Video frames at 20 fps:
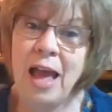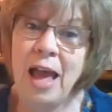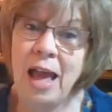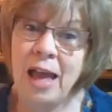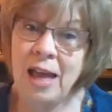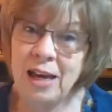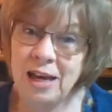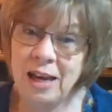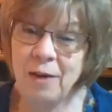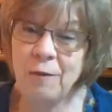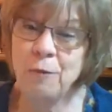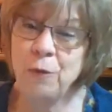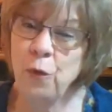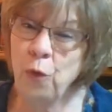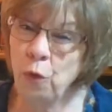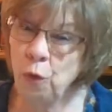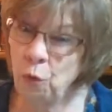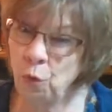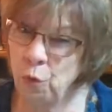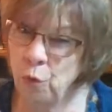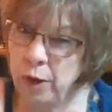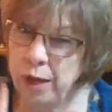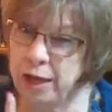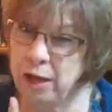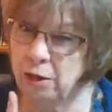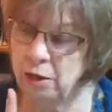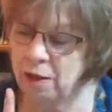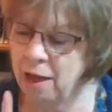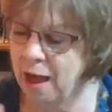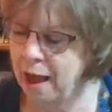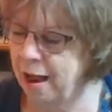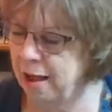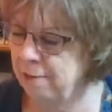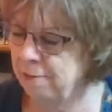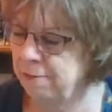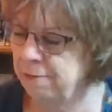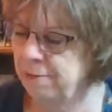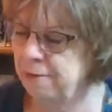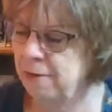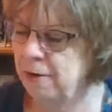And for real
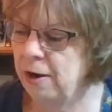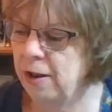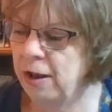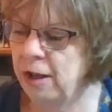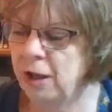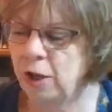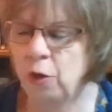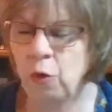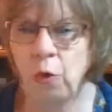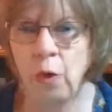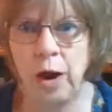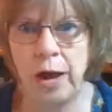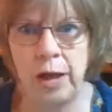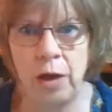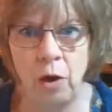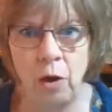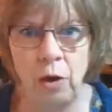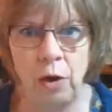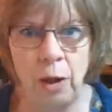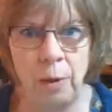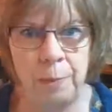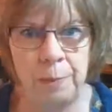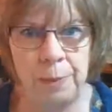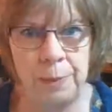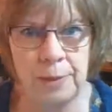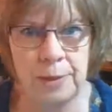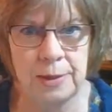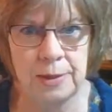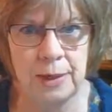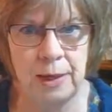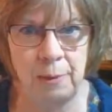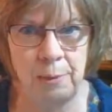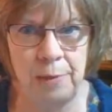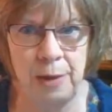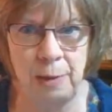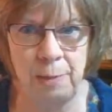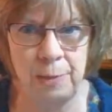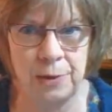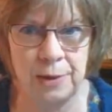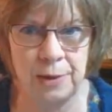life, Crayola
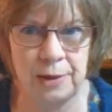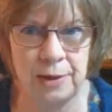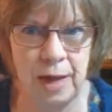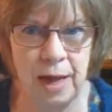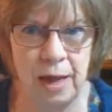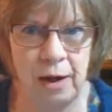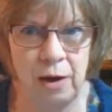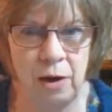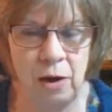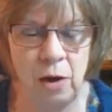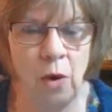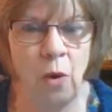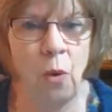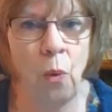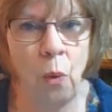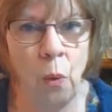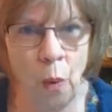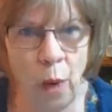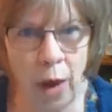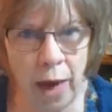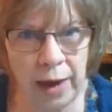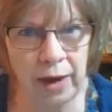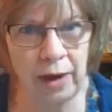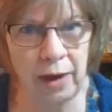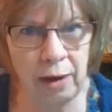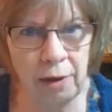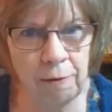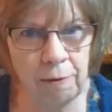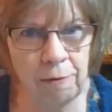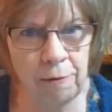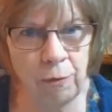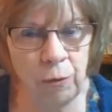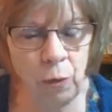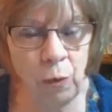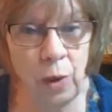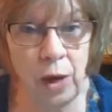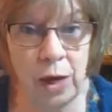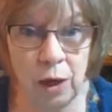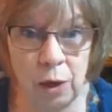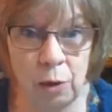people said, what if
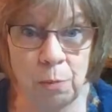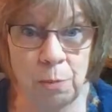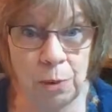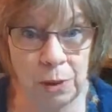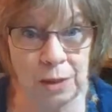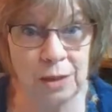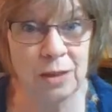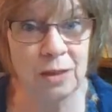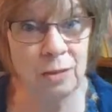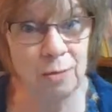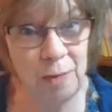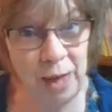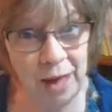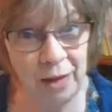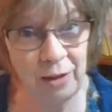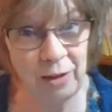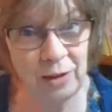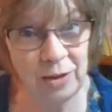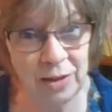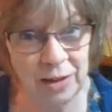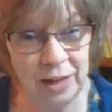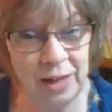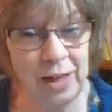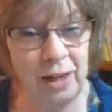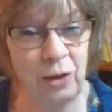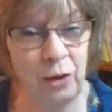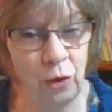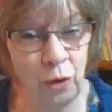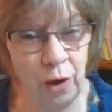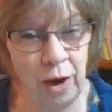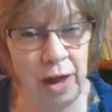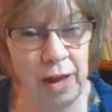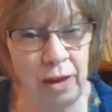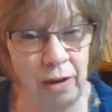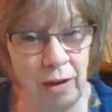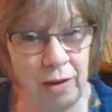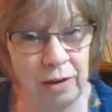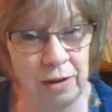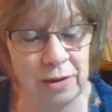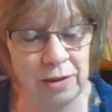we could put smells in
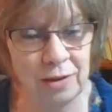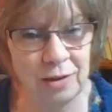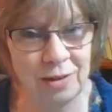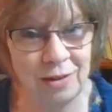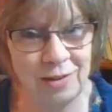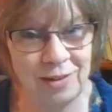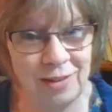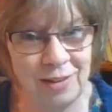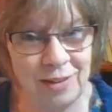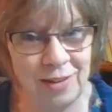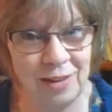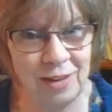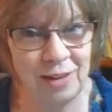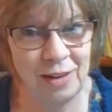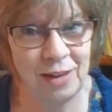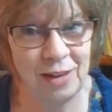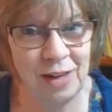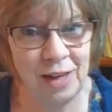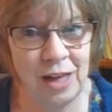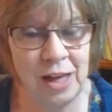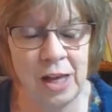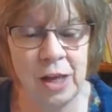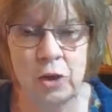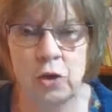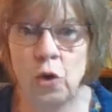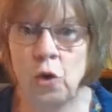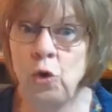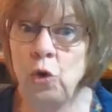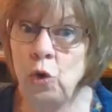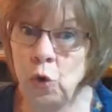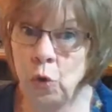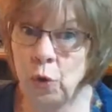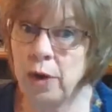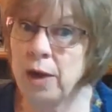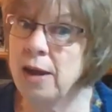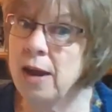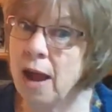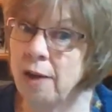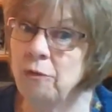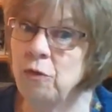crayons? So you
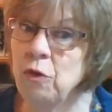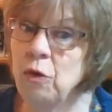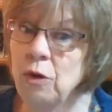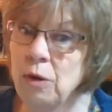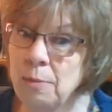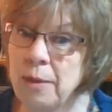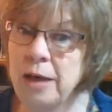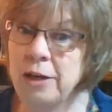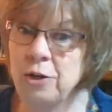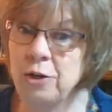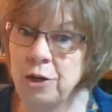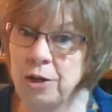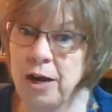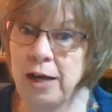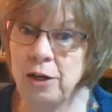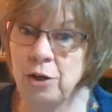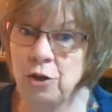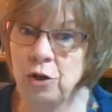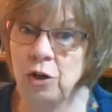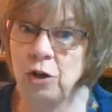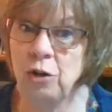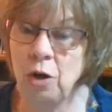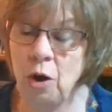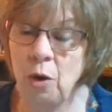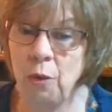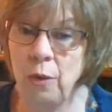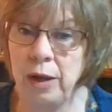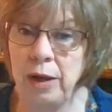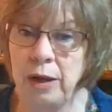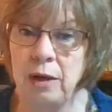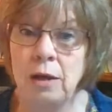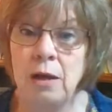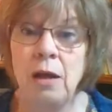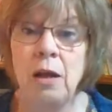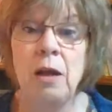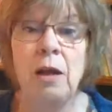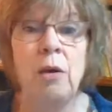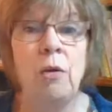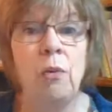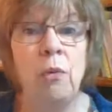can have your imagination going
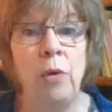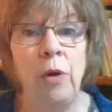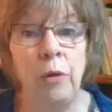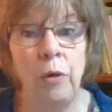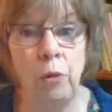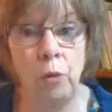with